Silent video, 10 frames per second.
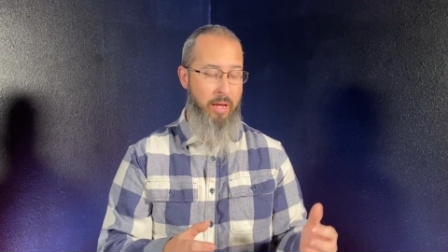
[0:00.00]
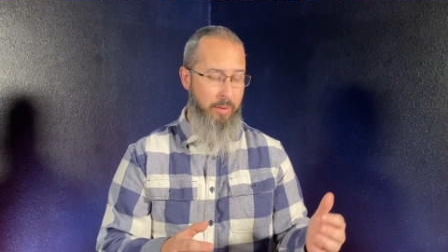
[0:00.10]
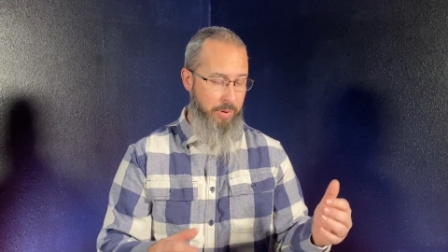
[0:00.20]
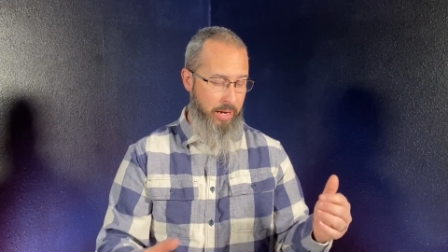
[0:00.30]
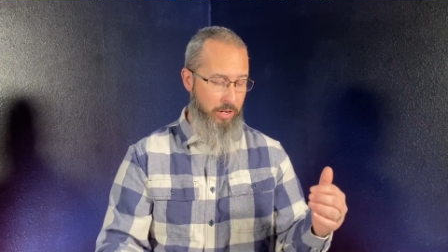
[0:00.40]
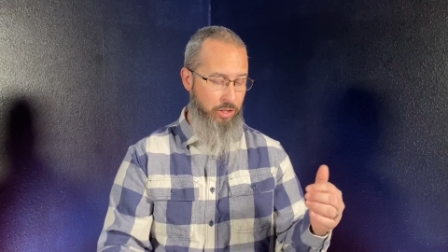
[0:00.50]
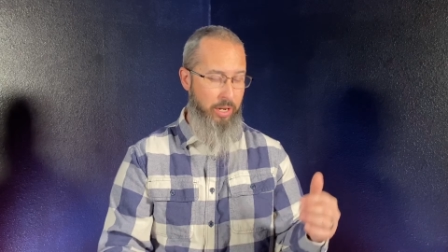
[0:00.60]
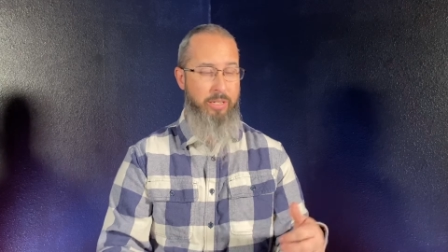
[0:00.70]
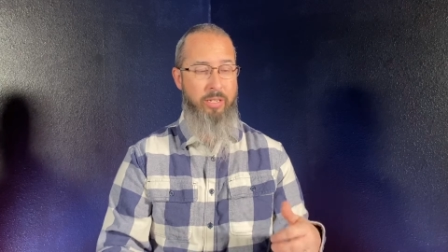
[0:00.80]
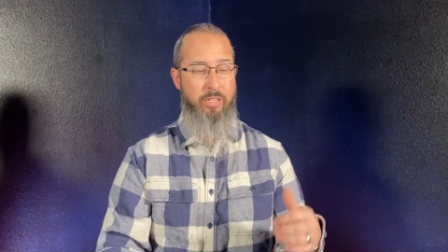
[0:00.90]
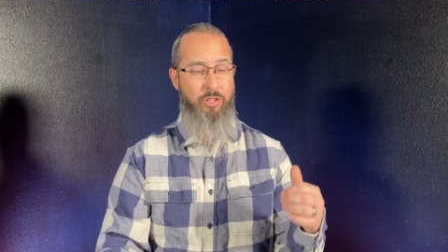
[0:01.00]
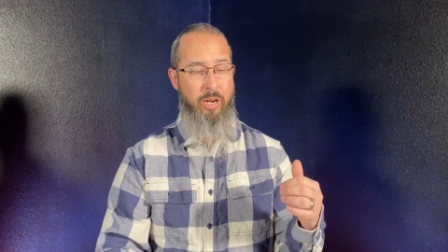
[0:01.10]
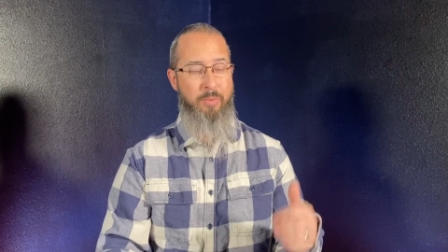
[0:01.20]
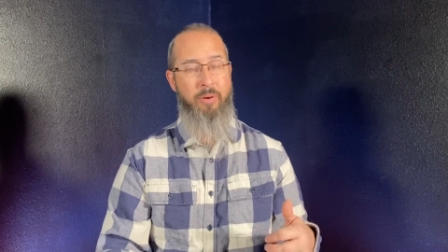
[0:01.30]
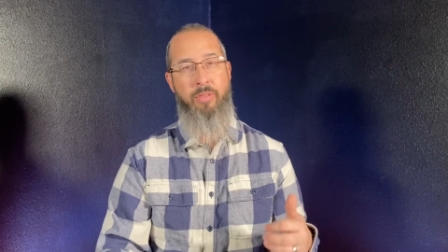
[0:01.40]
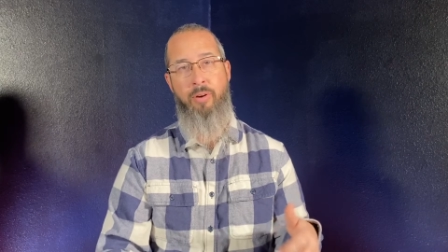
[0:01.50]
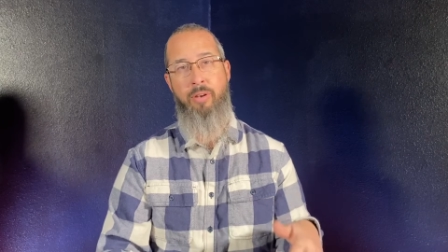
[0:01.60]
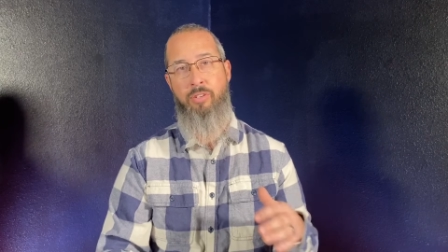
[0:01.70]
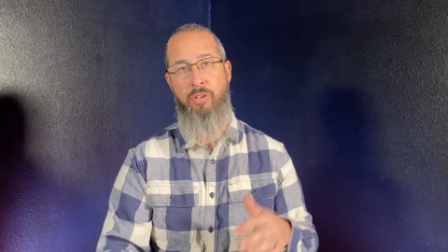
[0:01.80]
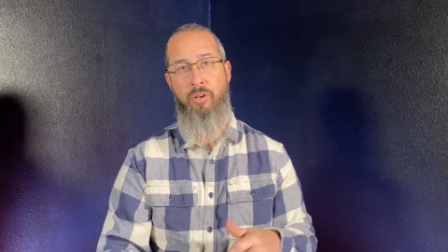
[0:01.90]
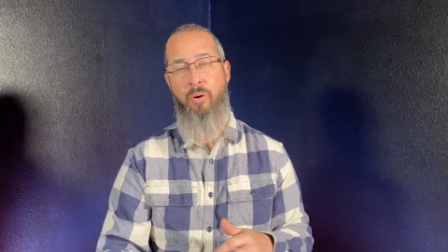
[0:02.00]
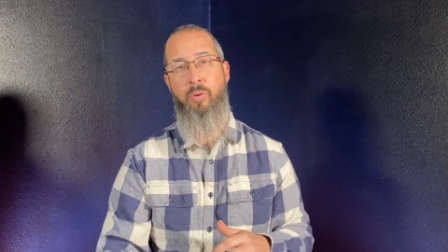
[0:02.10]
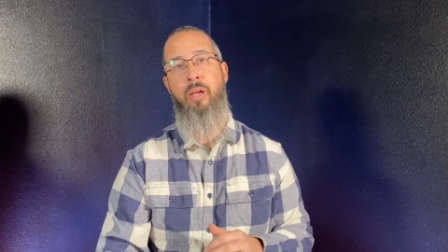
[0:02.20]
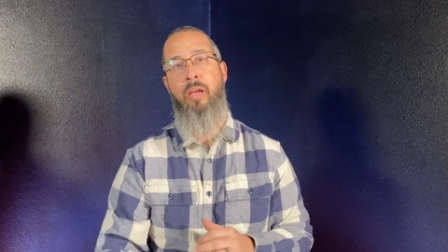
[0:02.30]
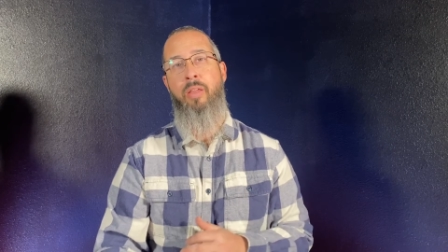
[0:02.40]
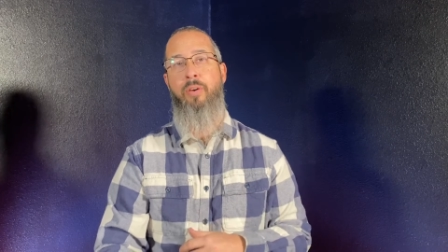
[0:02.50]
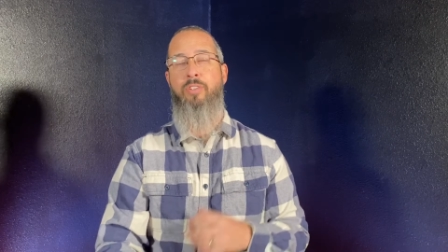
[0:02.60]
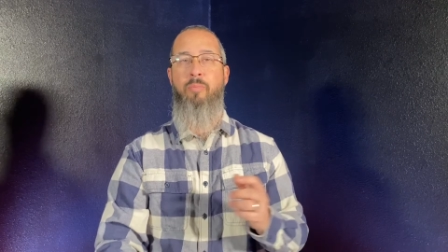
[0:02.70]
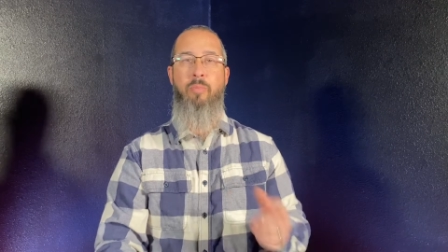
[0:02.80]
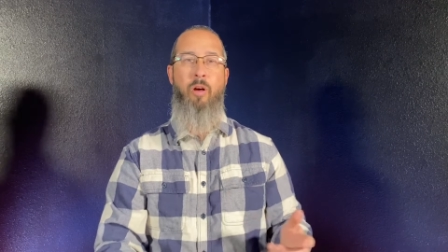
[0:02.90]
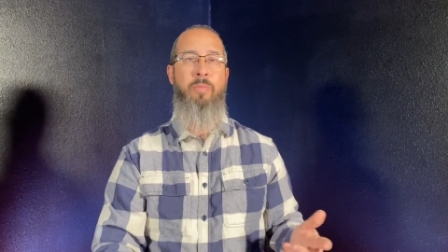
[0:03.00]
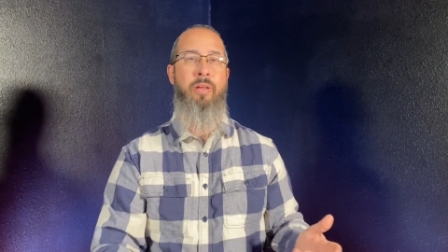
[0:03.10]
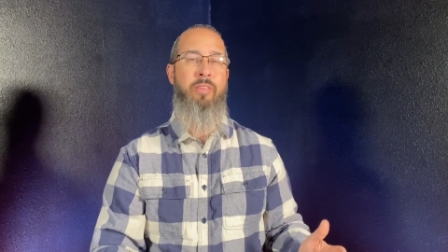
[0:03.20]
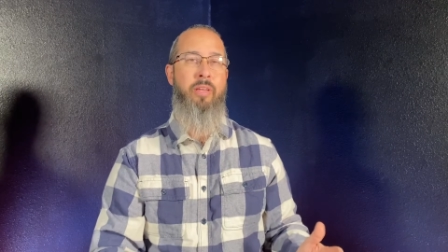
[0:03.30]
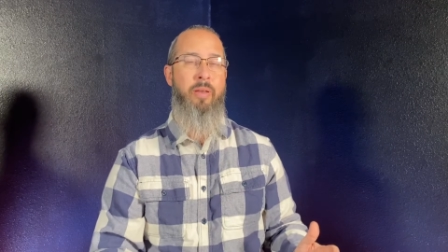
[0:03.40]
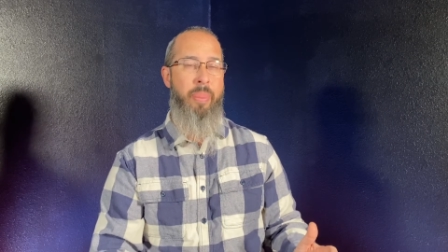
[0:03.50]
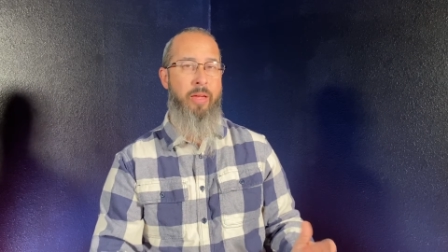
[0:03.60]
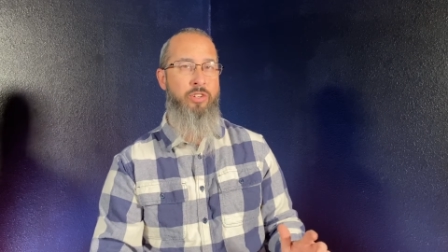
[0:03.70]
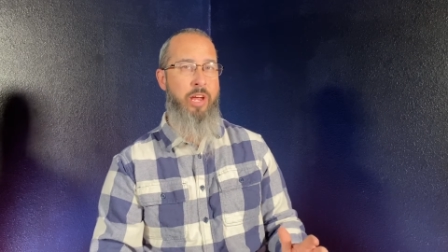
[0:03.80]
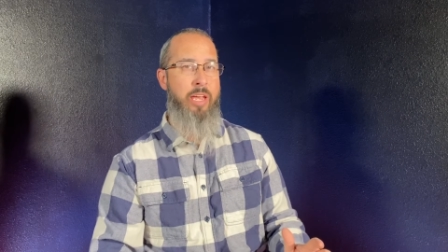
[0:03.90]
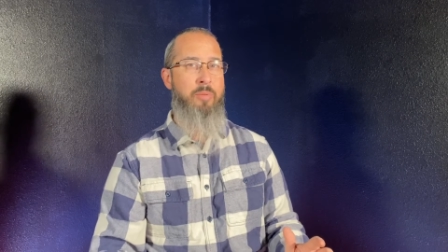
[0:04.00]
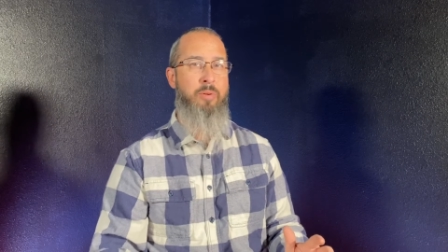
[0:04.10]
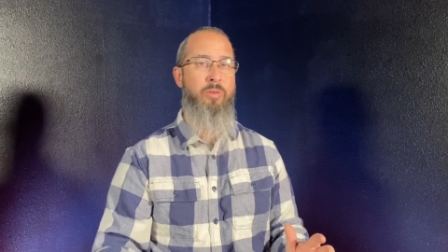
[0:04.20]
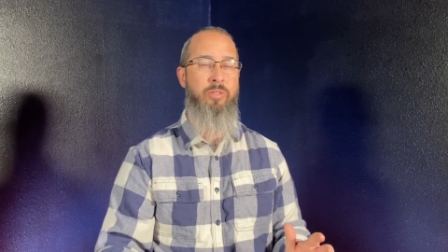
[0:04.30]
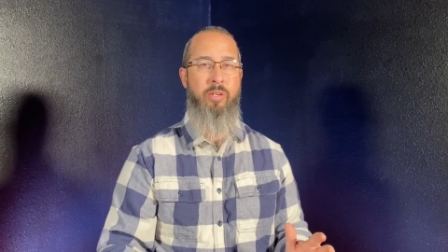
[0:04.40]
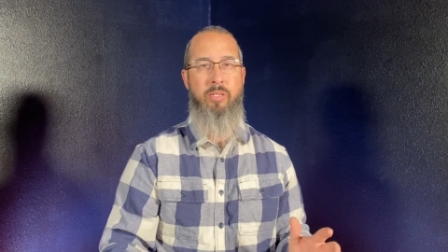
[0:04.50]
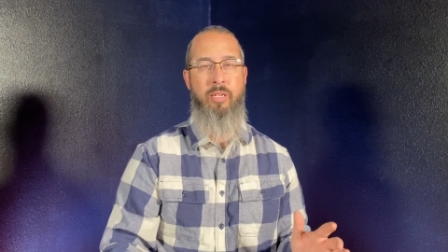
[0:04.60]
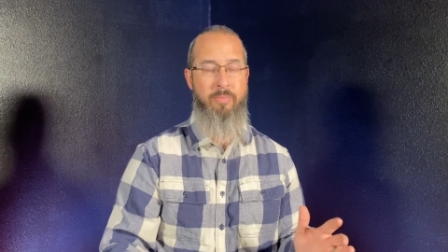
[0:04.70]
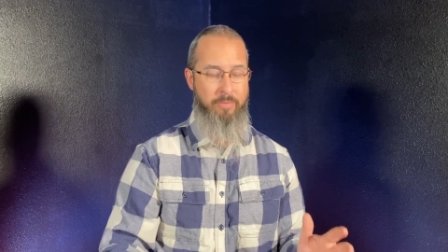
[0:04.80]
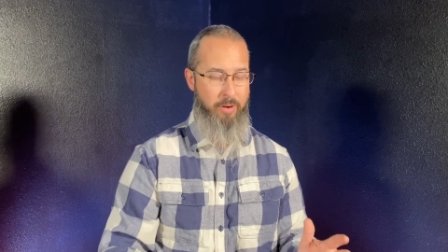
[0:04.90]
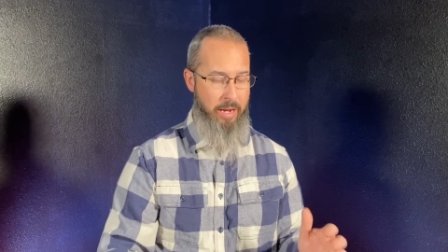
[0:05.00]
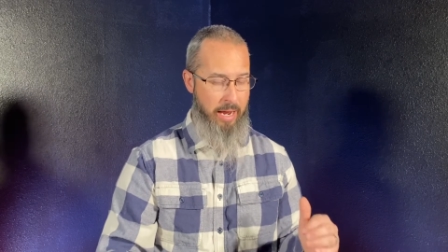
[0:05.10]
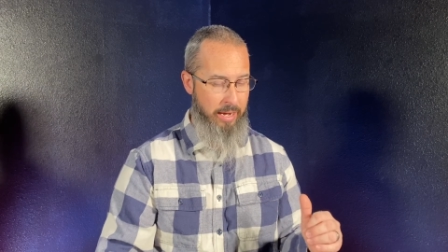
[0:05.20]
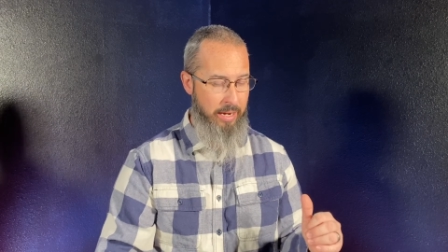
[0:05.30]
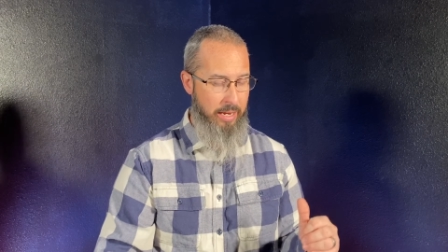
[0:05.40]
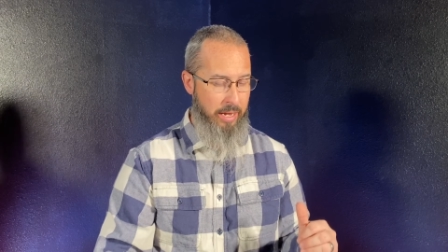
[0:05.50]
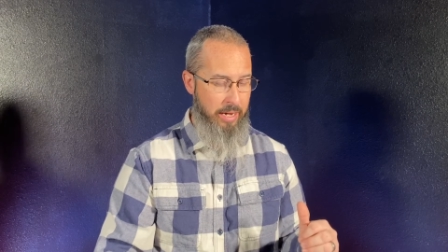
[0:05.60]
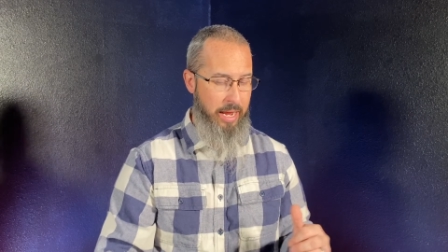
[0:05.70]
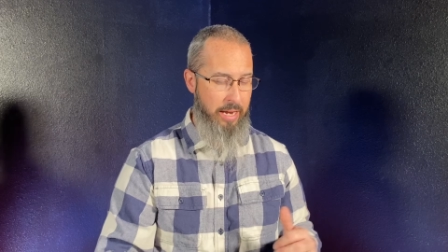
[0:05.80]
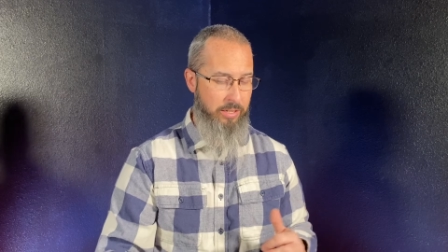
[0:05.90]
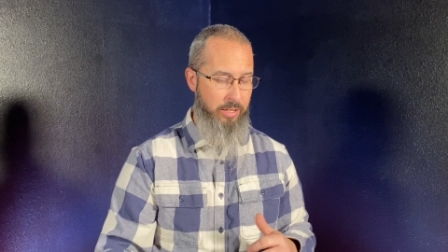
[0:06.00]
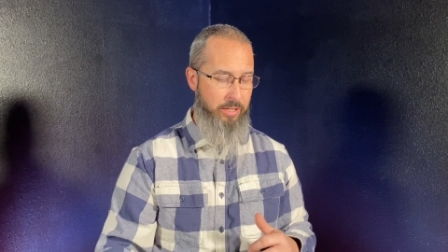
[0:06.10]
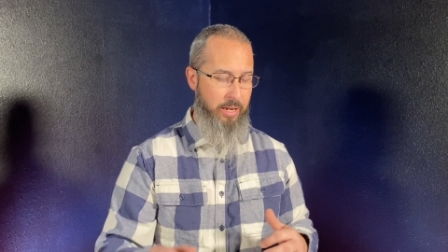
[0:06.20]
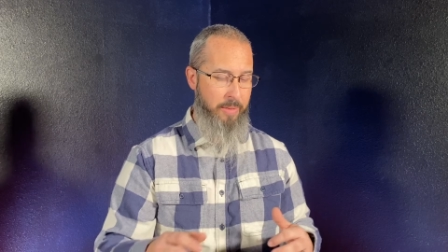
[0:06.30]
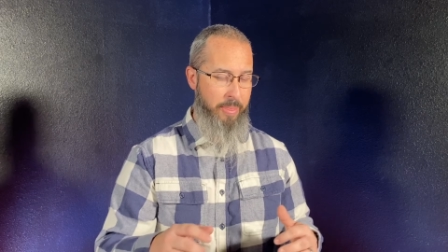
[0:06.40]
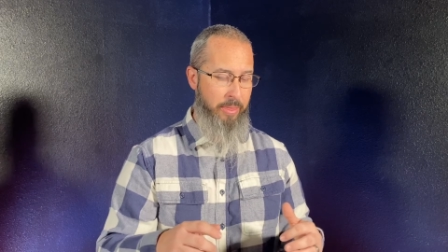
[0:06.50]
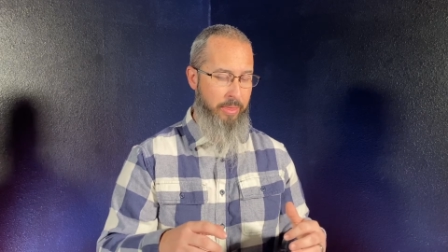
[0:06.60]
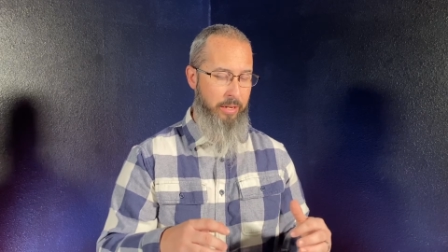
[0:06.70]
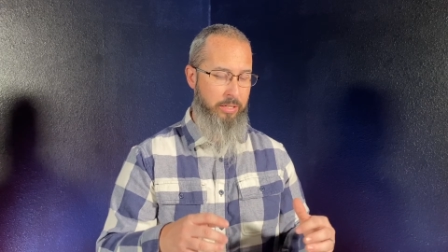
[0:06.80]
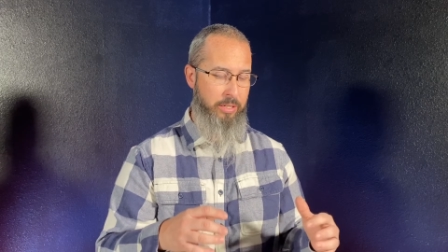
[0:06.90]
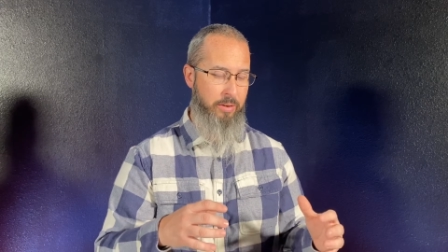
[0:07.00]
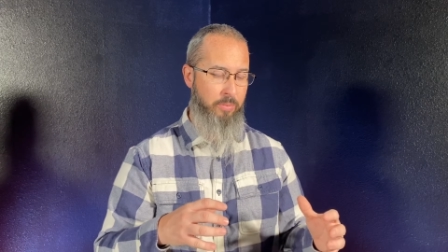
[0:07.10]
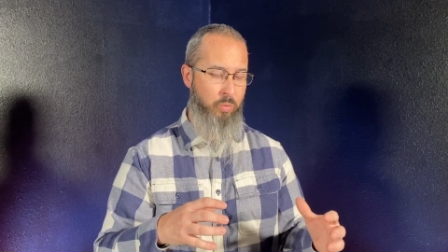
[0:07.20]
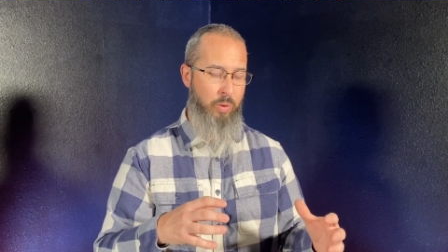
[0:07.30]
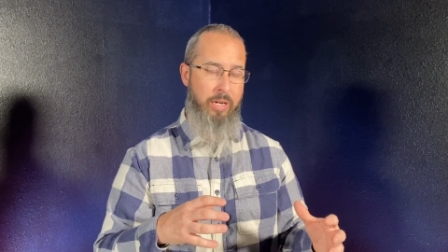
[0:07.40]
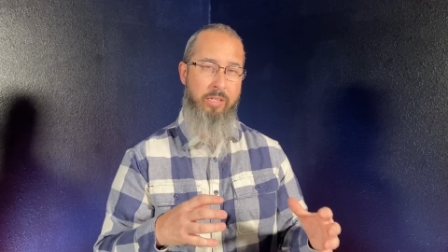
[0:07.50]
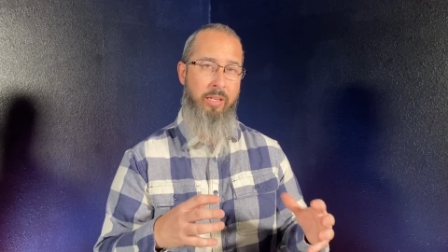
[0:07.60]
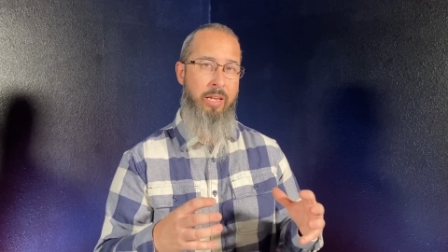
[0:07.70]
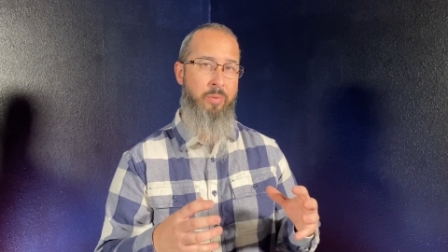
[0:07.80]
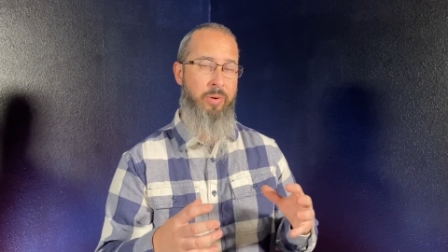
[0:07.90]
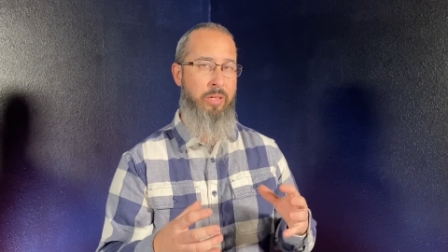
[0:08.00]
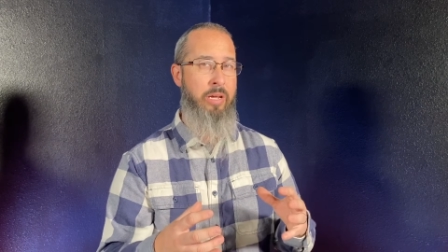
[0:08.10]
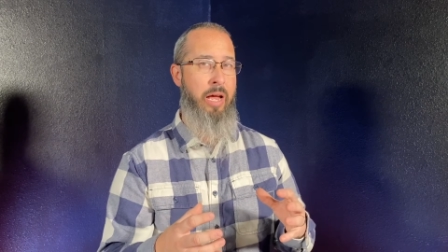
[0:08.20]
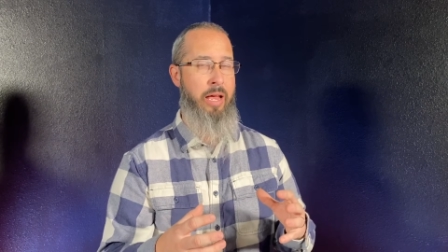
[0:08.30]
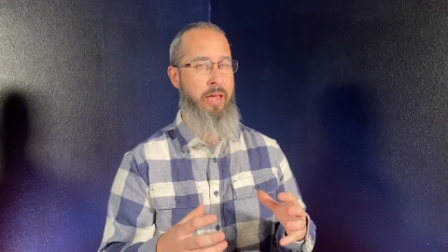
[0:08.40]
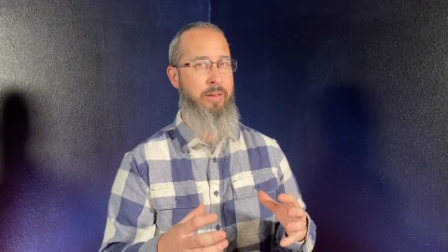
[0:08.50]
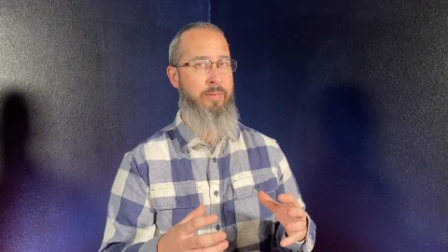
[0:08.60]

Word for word: But in Genesis chapter 32, there's a moment that Jacob goes to sleep for a night and he has this, this wrestling with God.